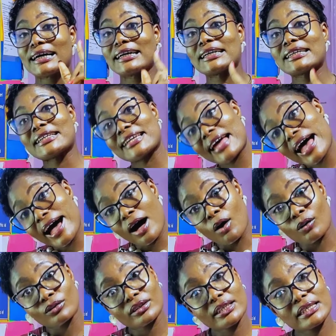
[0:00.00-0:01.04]
a
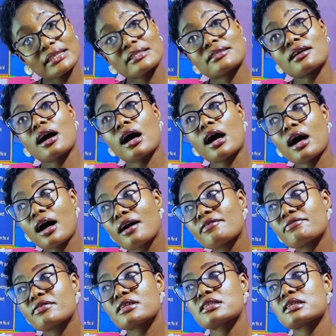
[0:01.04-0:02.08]
noun can
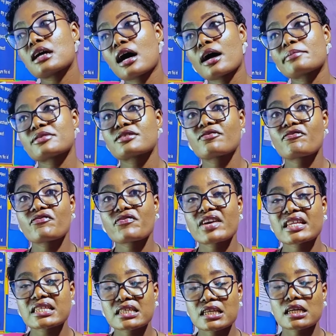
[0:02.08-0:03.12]
oftentimes
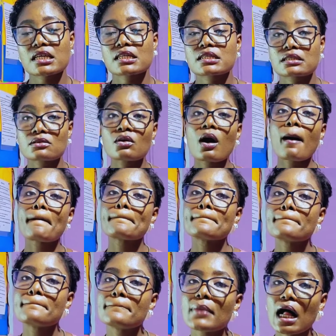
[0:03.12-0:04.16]
fit into
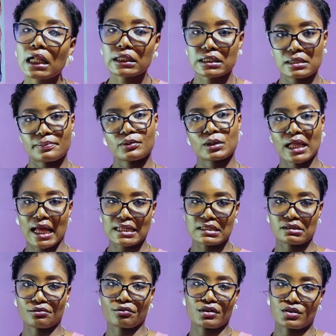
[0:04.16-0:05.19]
multiple
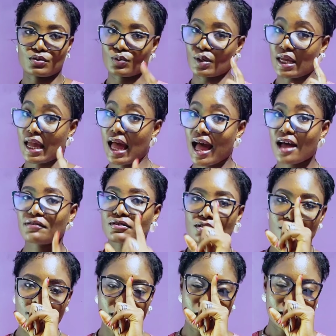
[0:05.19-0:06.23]
categories. We have
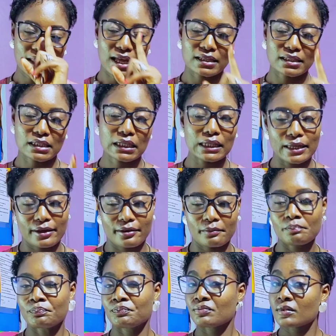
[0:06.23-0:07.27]
to make that clear.
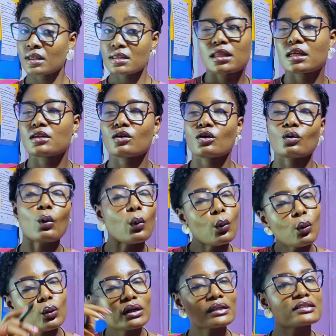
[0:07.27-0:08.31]
They're not
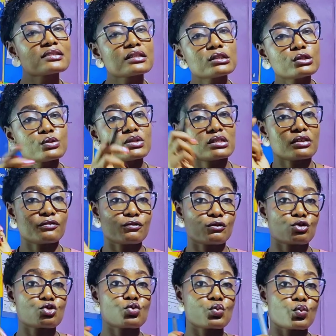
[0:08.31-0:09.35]
all
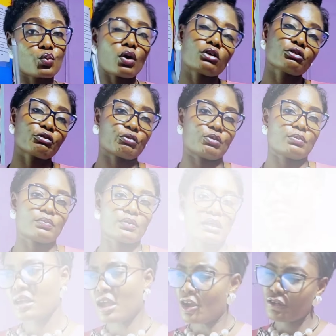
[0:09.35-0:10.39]
exclusive to one group.
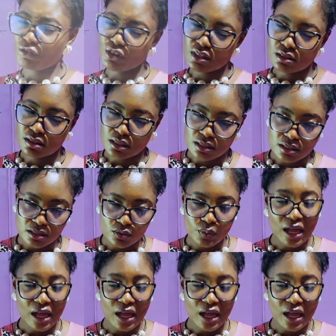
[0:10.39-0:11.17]
For instance,